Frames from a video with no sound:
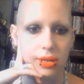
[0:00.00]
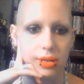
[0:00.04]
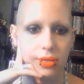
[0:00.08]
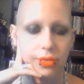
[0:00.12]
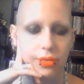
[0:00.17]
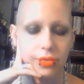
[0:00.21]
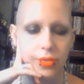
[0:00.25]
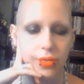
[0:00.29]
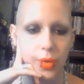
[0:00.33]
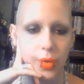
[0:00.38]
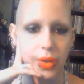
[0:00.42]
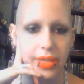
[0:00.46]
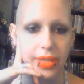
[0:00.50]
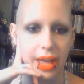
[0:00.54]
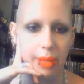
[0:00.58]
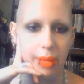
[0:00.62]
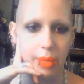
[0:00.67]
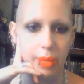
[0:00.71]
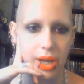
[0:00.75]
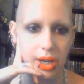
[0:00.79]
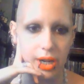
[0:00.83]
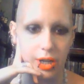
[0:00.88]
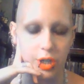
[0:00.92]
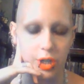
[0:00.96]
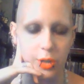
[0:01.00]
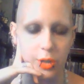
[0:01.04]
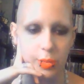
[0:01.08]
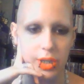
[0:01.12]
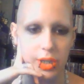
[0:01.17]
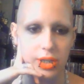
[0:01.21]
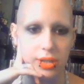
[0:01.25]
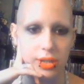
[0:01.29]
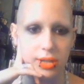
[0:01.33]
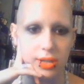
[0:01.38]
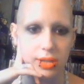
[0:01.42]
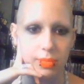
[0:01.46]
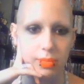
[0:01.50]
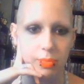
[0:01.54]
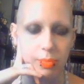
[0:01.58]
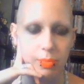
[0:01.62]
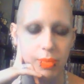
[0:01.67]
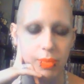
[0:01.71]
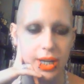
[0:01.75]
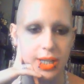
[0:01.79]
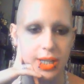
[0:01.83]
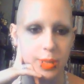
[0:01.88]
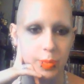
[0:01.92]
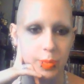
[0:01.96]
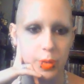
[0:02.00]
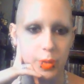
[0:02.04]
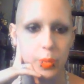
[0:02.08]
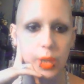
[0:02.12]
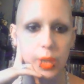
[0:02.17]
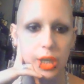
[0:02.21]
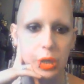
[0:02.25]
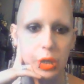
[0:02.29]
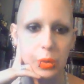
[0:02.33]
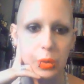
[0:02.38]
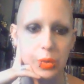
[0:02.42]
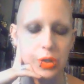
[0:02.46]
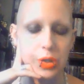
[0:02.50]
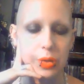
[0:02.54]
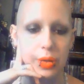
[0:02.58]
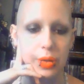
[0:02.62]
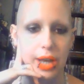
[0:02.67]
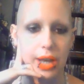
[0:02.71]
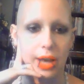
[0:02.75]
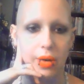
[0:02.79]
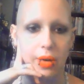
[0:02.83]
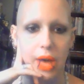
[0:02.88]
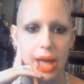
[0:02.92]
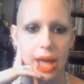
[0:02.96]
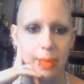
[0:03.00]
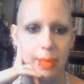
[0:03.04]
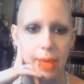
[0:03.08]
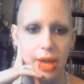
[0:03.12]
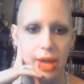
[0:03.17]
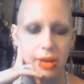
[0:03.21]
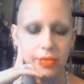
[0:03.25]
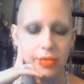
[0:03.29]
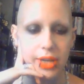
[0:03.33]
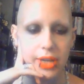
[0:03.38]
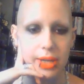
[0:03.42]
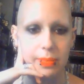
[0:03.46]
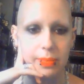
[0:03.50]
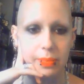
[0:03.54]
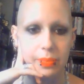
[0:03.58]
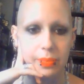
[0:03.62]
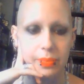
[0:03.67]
for that punishment, but it's between you two now. I'm out of it.